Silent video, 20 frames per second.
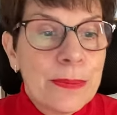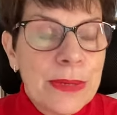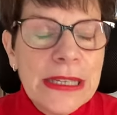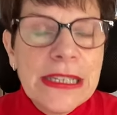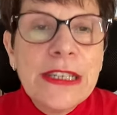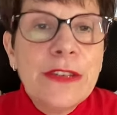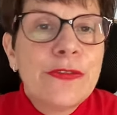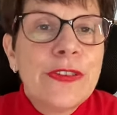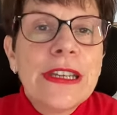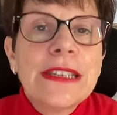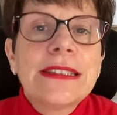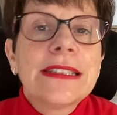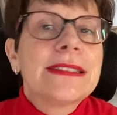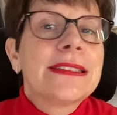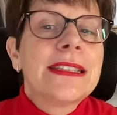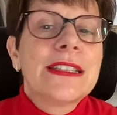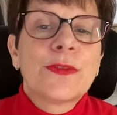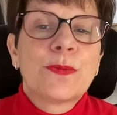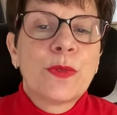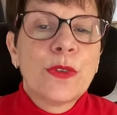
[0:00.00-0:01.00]
Yvette, that
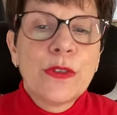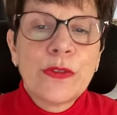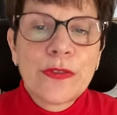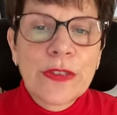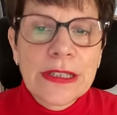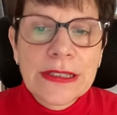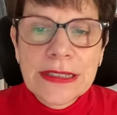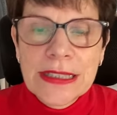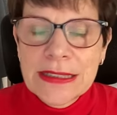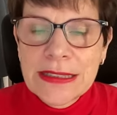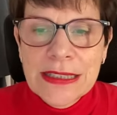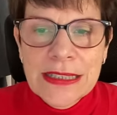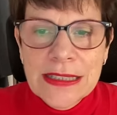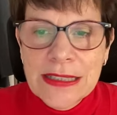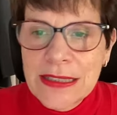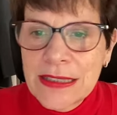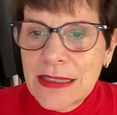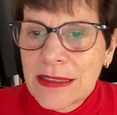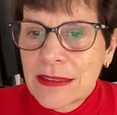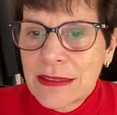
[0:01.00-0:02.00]
is perfect. That
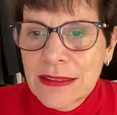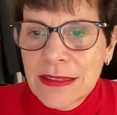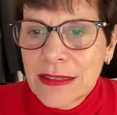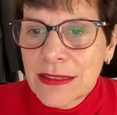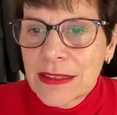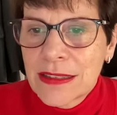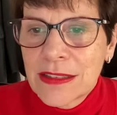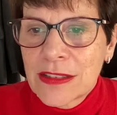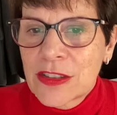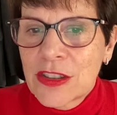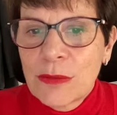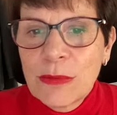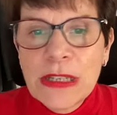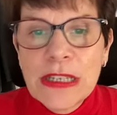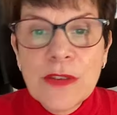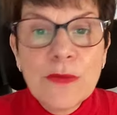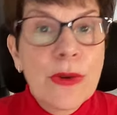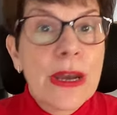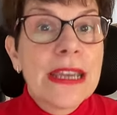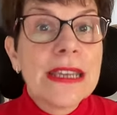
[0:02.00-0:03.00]
is so
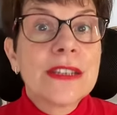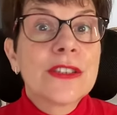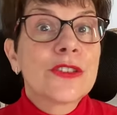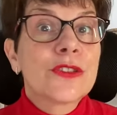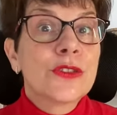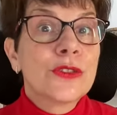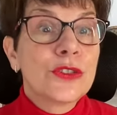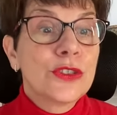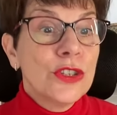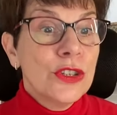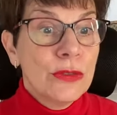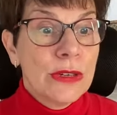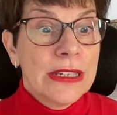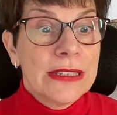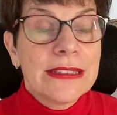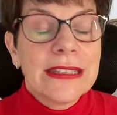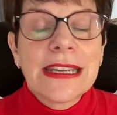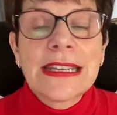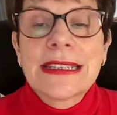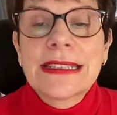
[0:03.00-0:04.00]
many ways to do
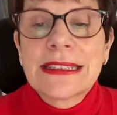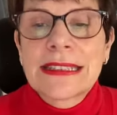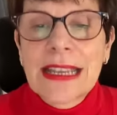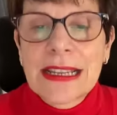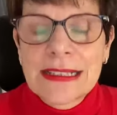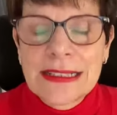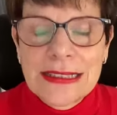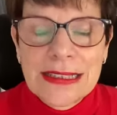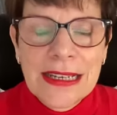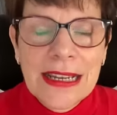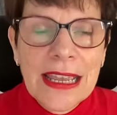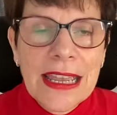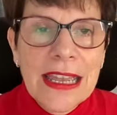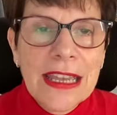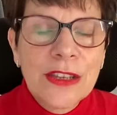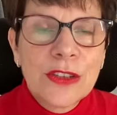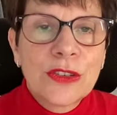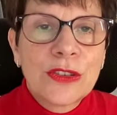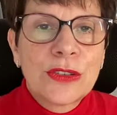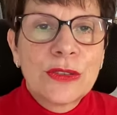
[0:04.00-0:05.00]
it exactly.
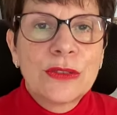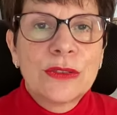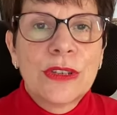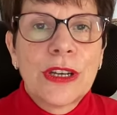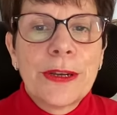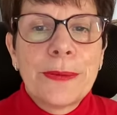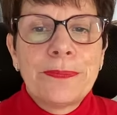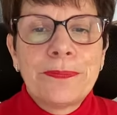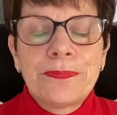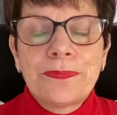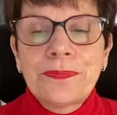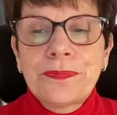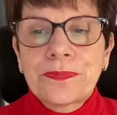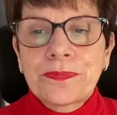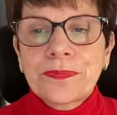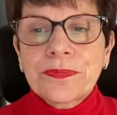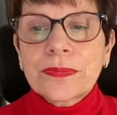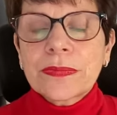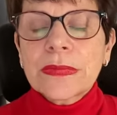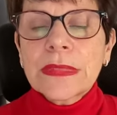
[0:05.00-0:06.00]
To um,
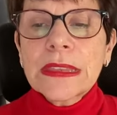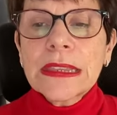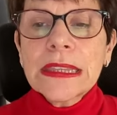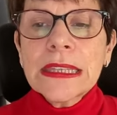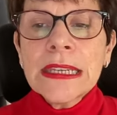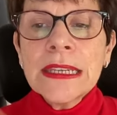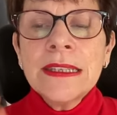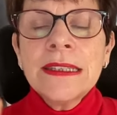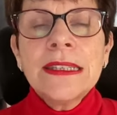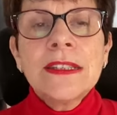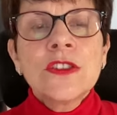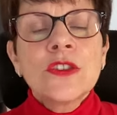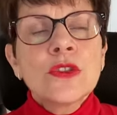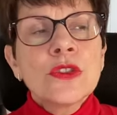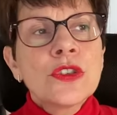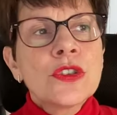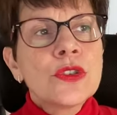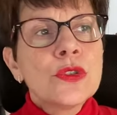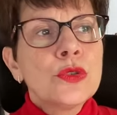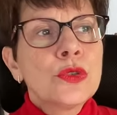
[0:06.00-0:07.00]
and it's
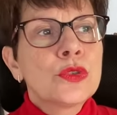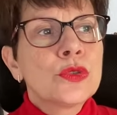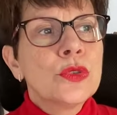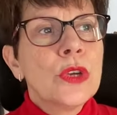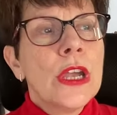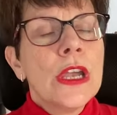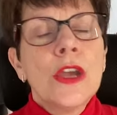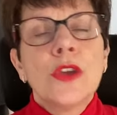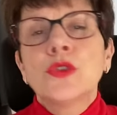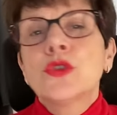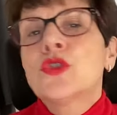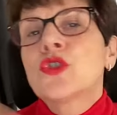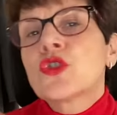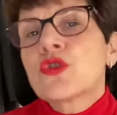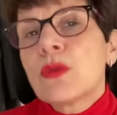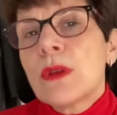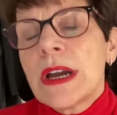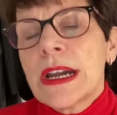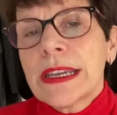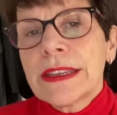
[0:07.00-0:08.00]
also to to
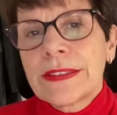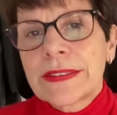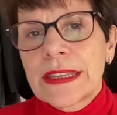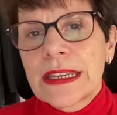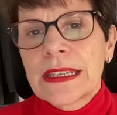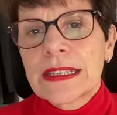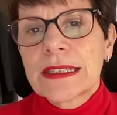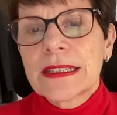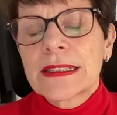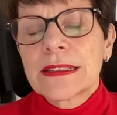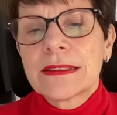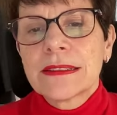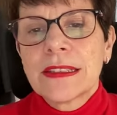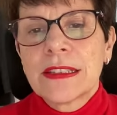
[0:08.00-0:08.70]
try things.